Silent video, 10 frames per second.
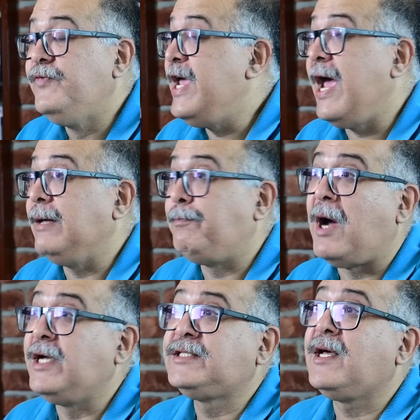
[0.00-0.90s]
we ha
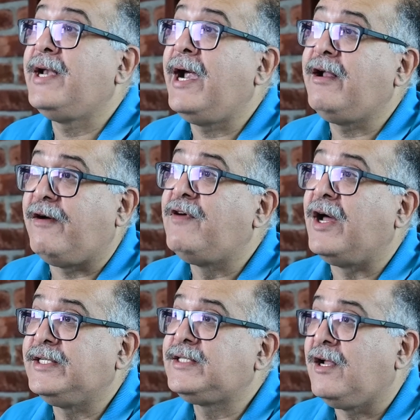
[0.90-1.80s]
Pakistan had
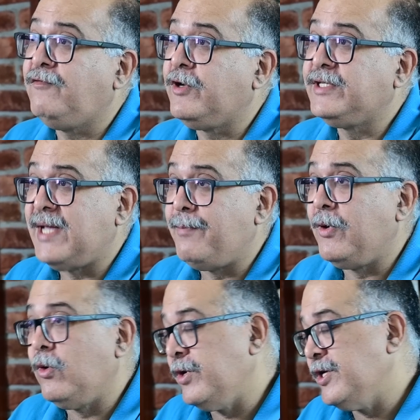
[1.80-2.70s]
Afghanistan, for
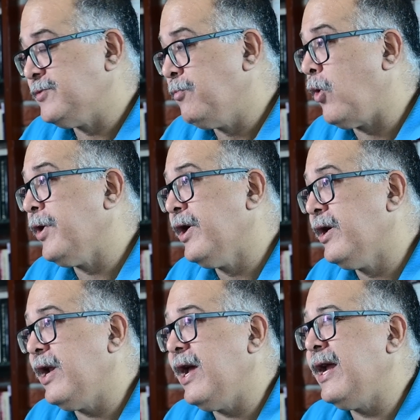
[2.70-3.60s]
example, on its border,
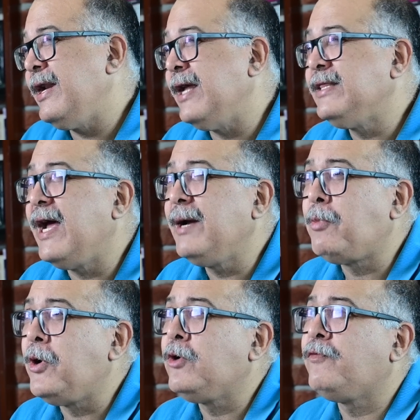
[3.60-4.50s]
and at that
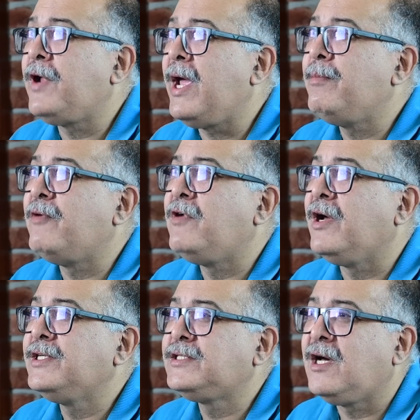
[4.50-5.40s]
point of time
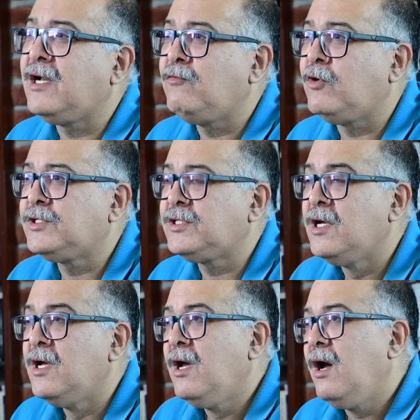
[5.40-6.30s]
Afghanistan was
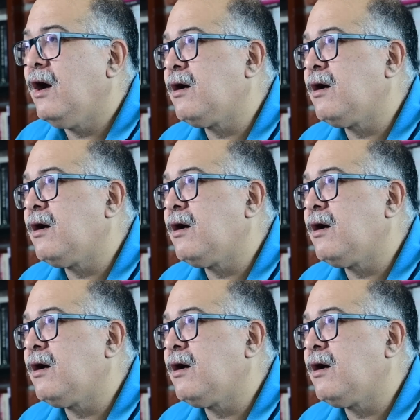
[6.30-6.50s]
a